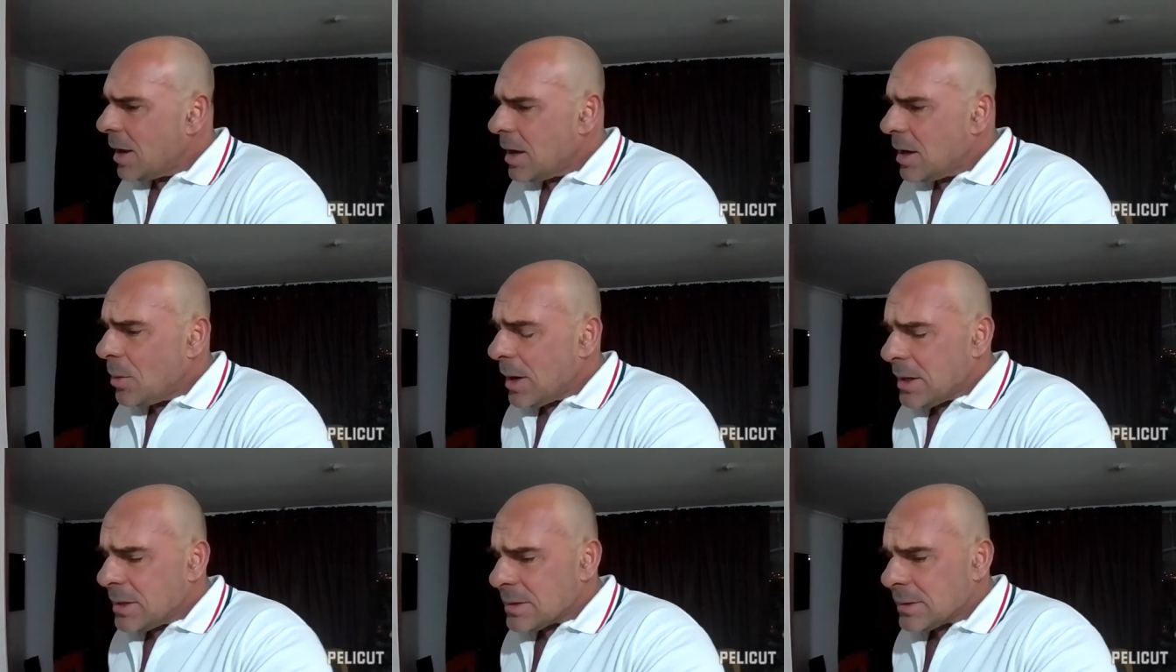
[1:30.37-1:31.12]

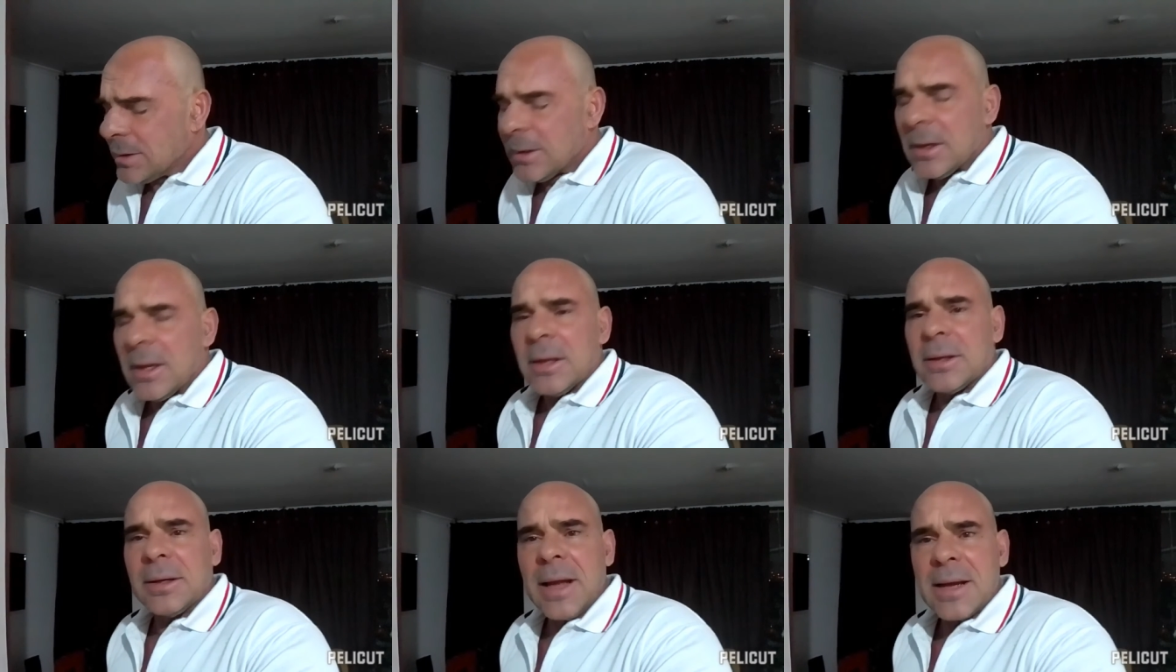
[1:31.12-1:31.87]
Anyways,
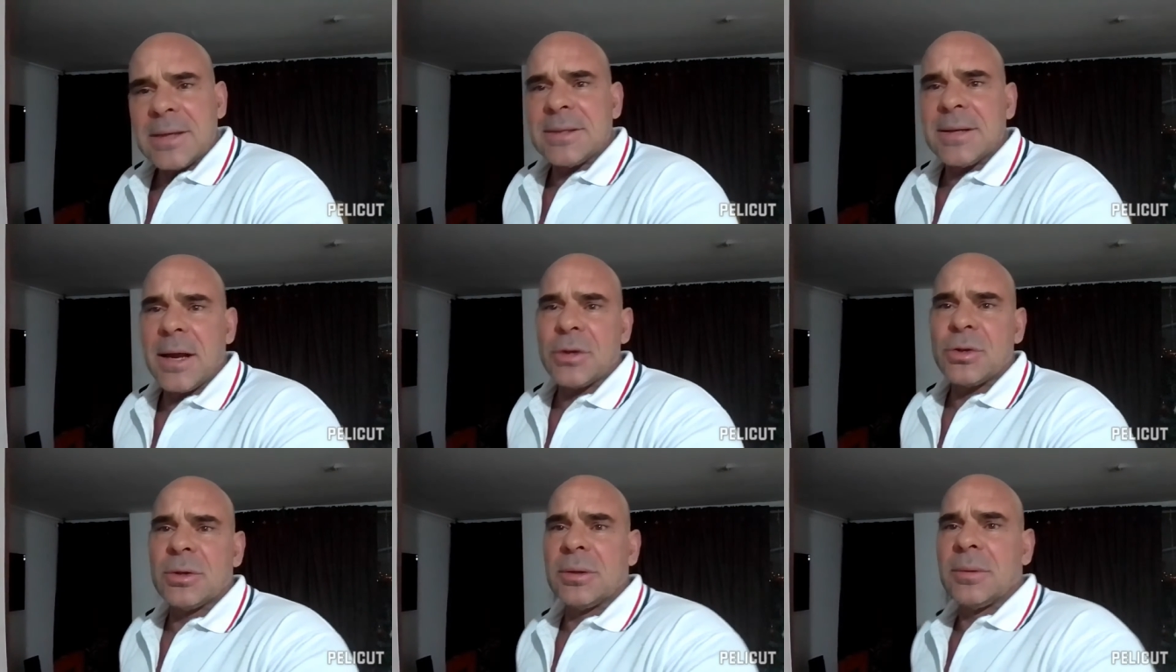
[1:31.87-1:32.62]
the leg
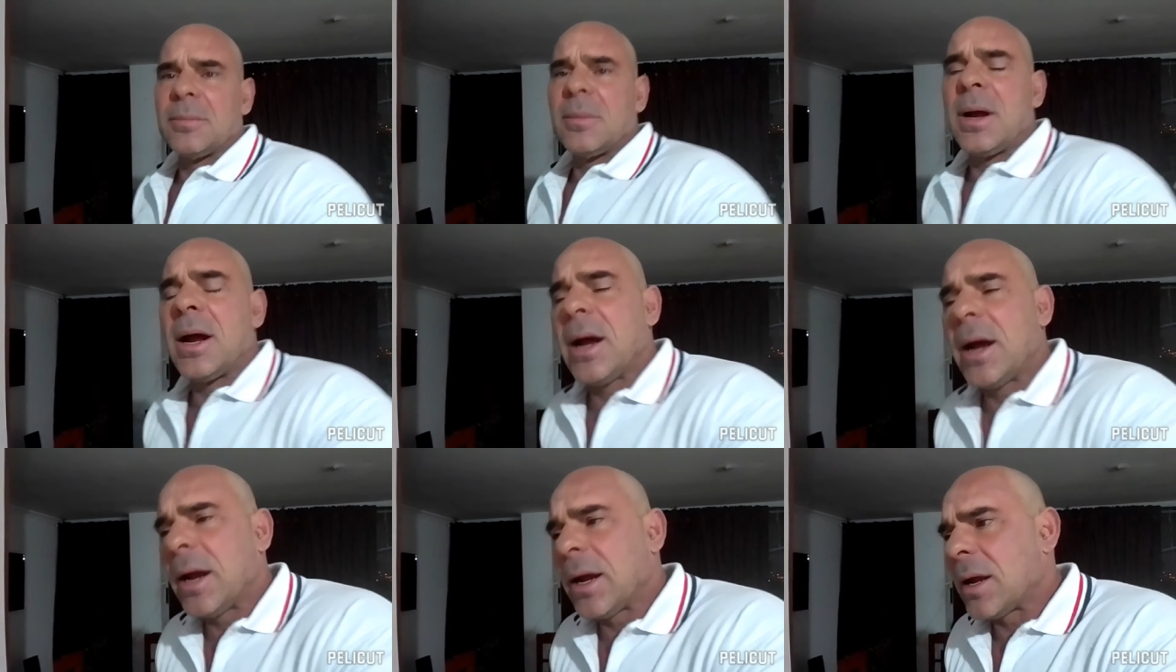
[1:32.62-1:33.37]
session.
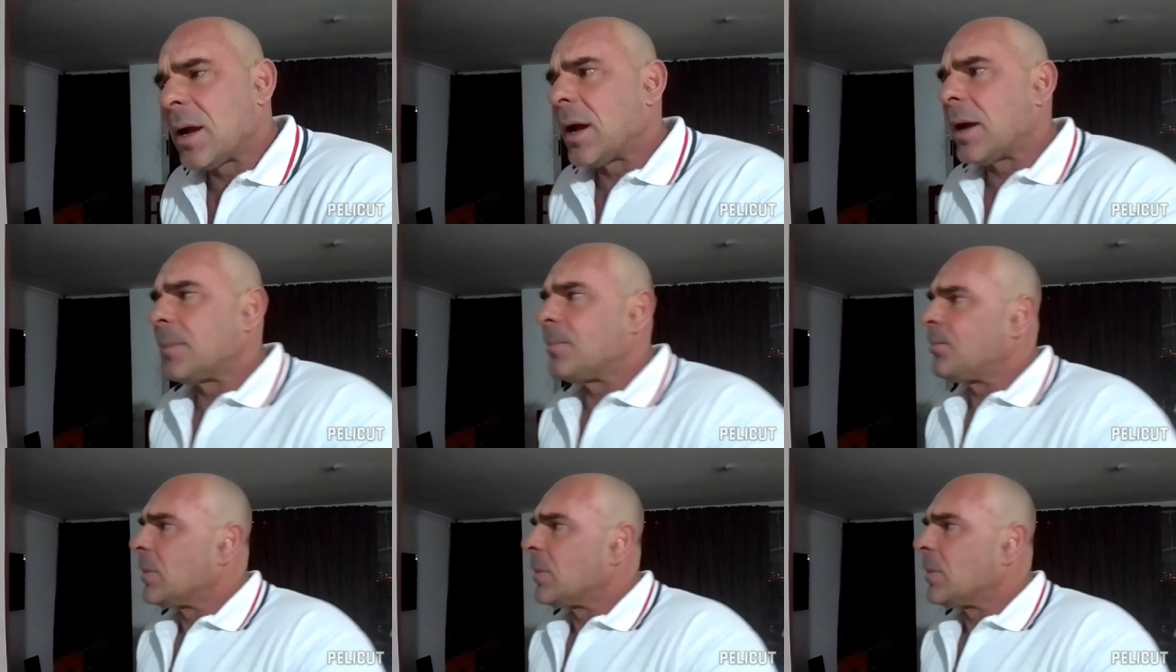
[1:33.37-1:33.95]
My God.